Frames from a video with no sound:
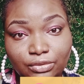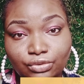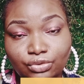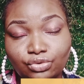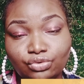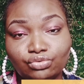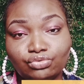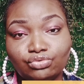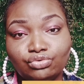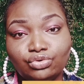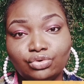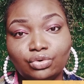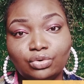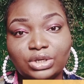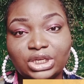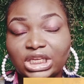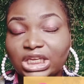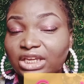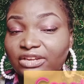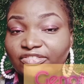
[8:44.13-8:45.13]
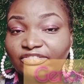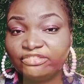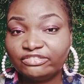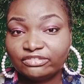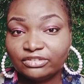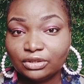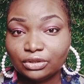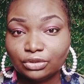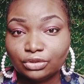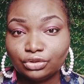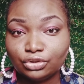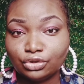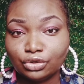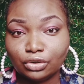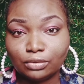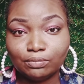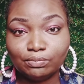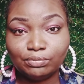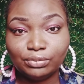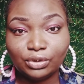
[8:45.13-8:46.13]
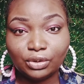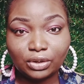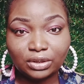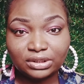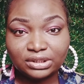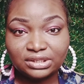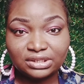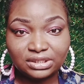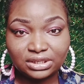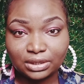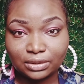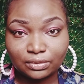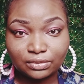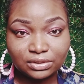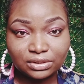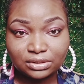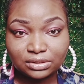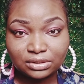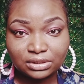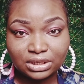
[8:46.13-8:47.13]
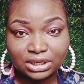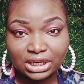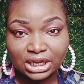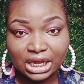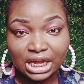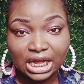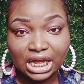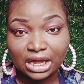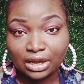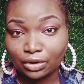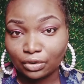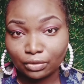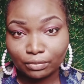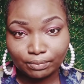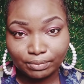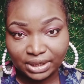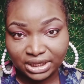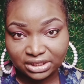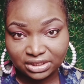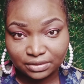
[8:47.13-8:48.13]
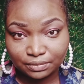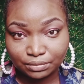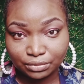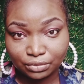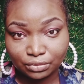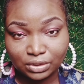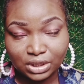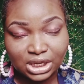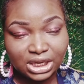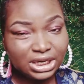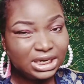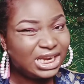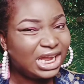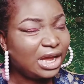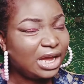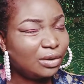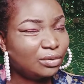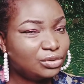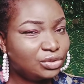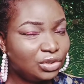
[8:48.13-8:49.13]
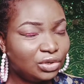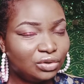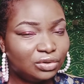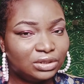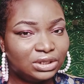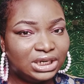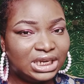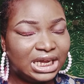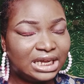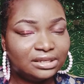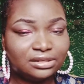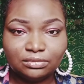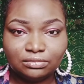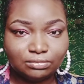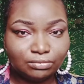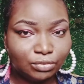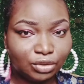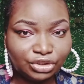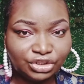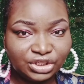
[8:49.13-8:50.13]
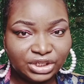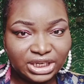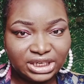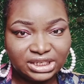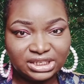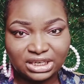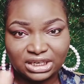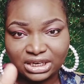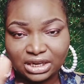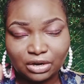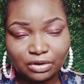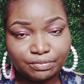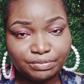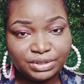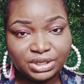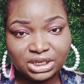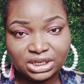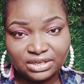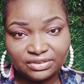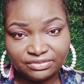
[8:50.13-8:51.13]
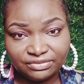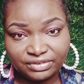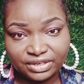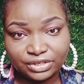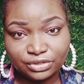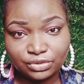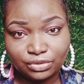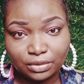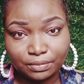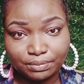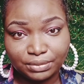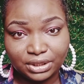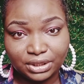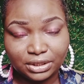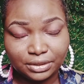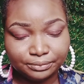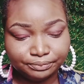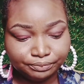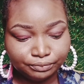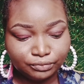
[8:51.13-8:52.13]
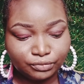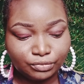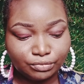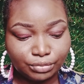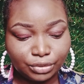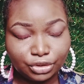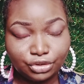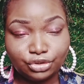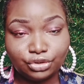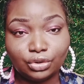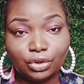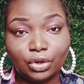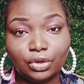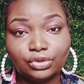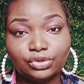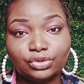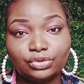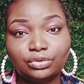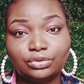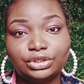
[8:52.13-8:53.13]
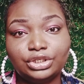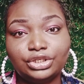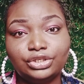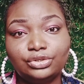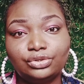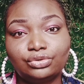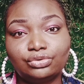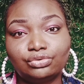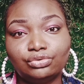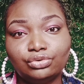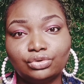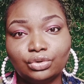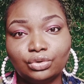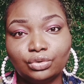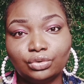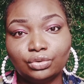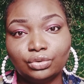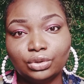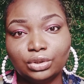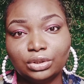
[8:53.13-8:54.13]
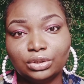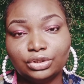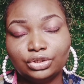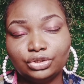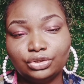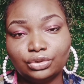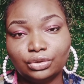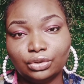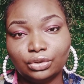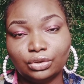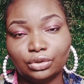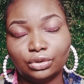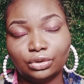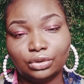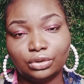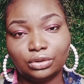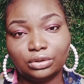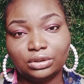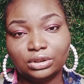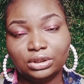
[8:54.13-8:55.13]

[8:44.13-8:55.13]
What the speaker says: to know if your blood cells are compatible. Now I'll talk on that much later. That will be a different topic. But you also need to know your